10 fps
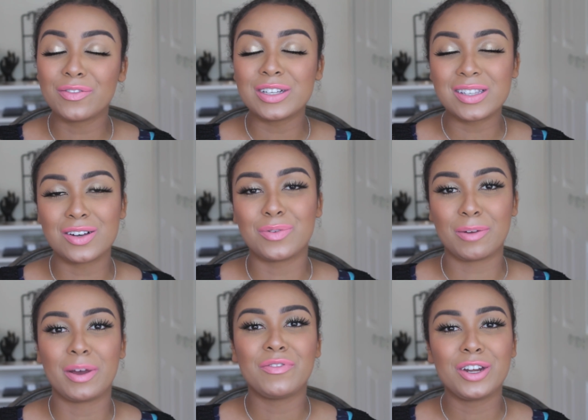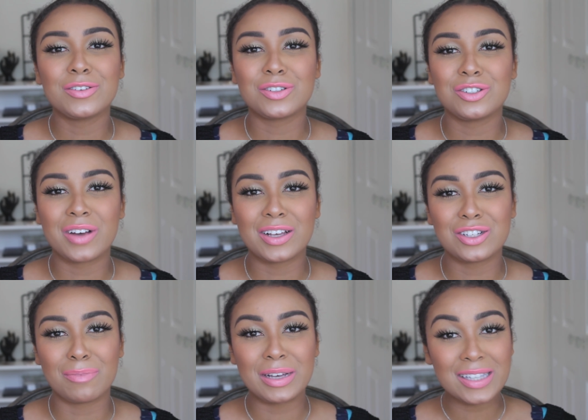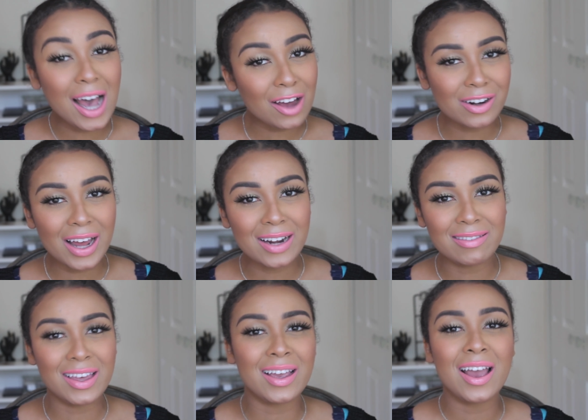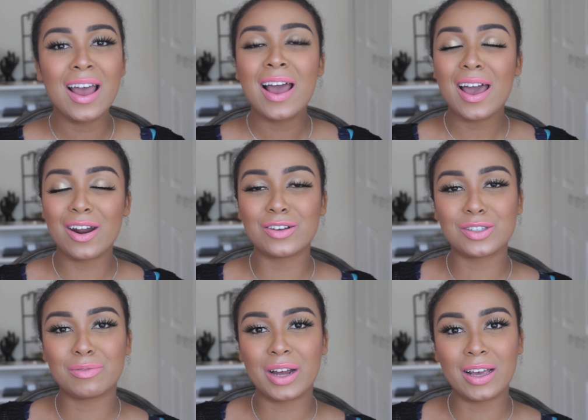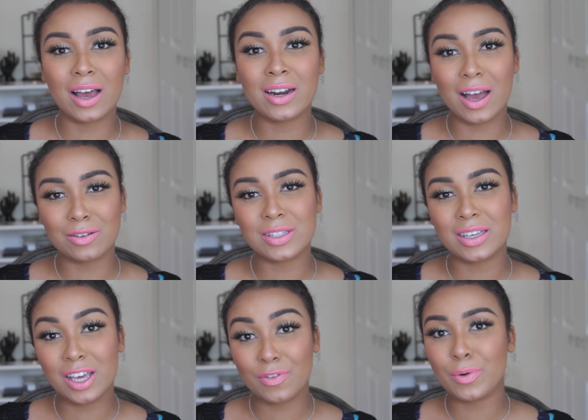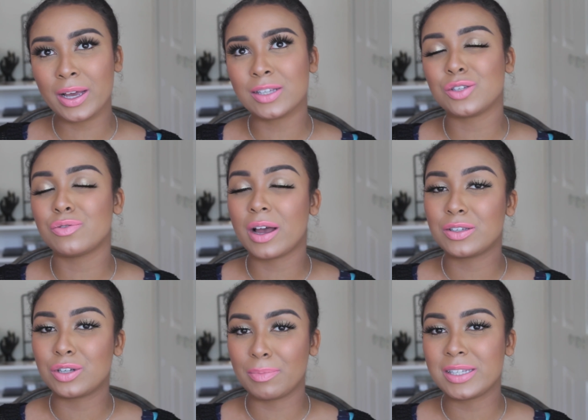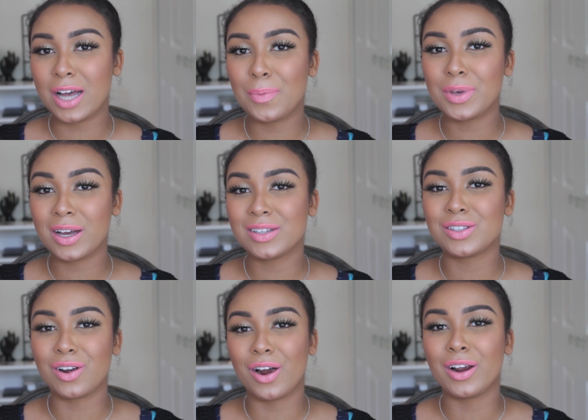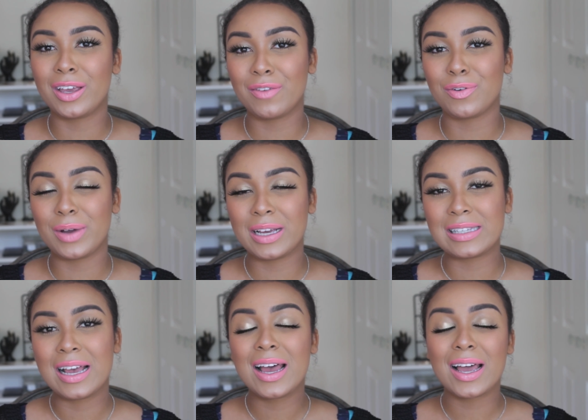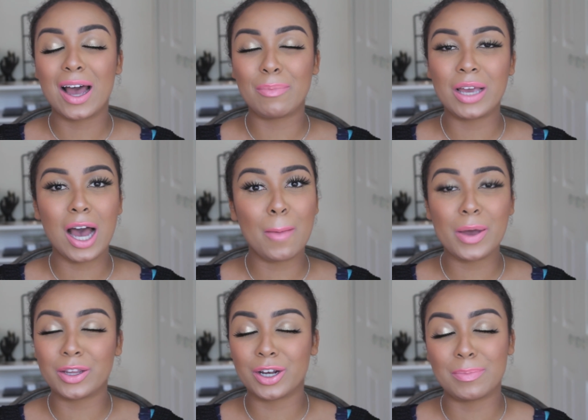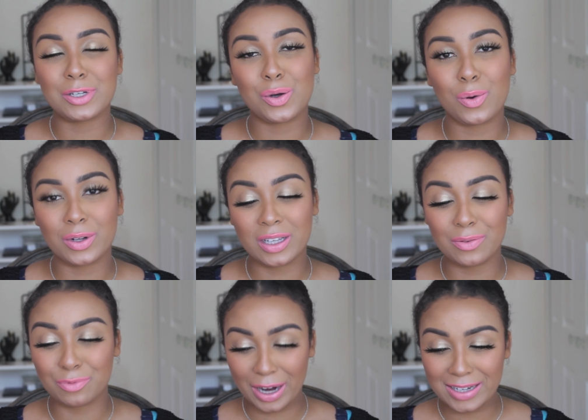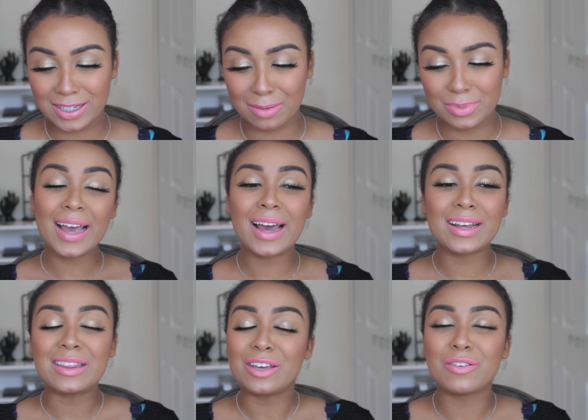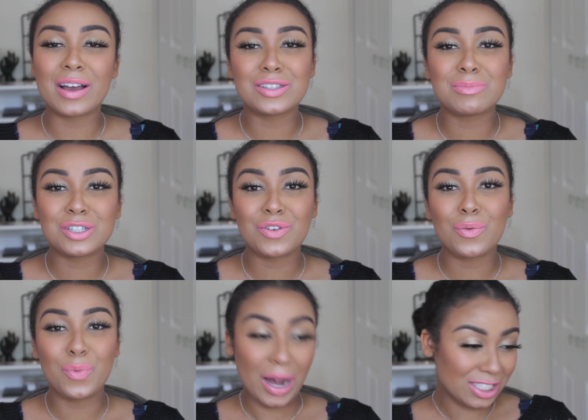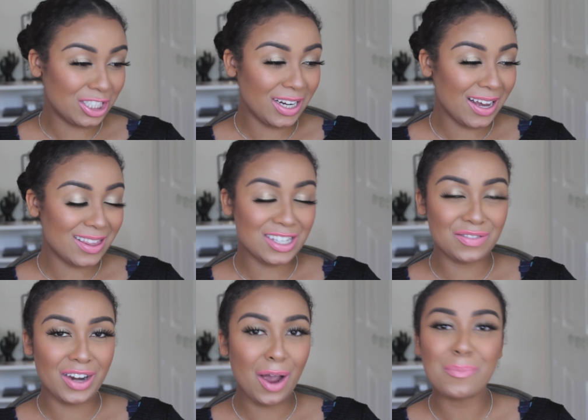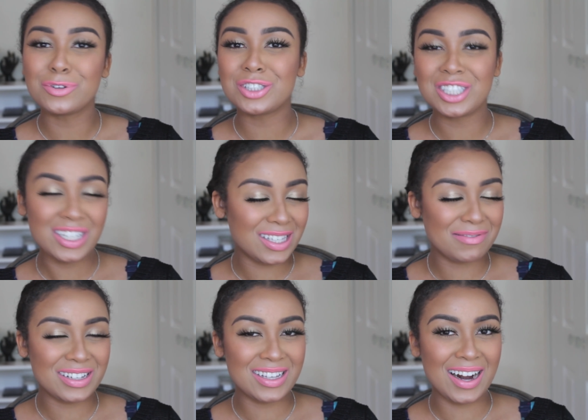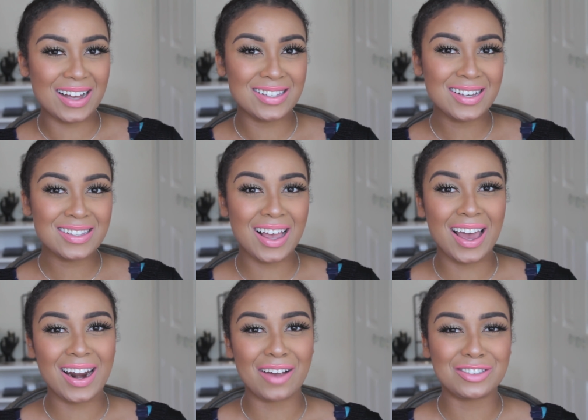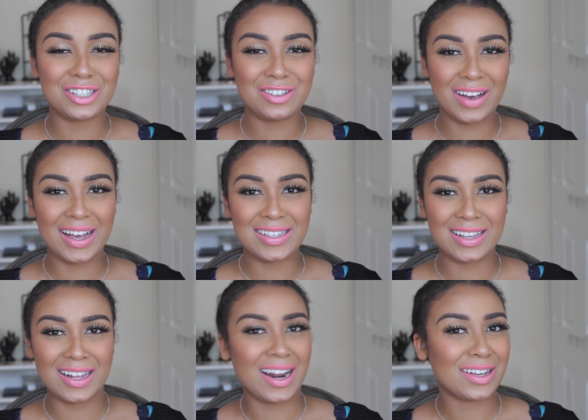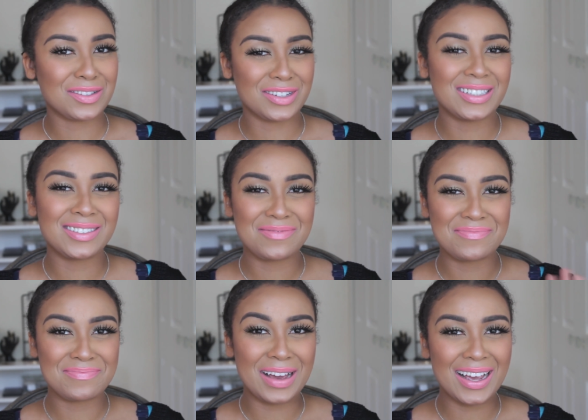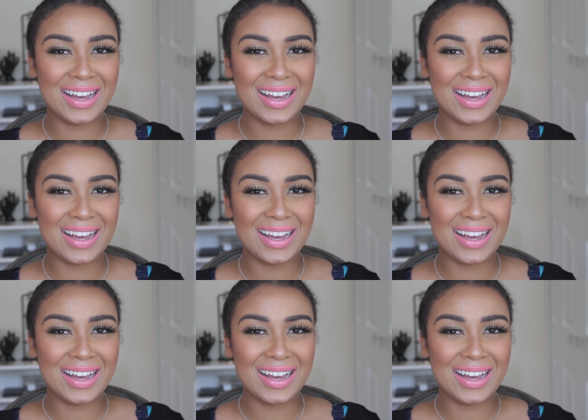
every single one of my videos so that you guys don't miss out on anything. And also when I announce giveaways, you guys don't miss out because there are giveaways coming up and they're gonna be totally random. Again, thank you guys so much for watching this video. Muchísimas gracias and I will see you guys in the next one. Bye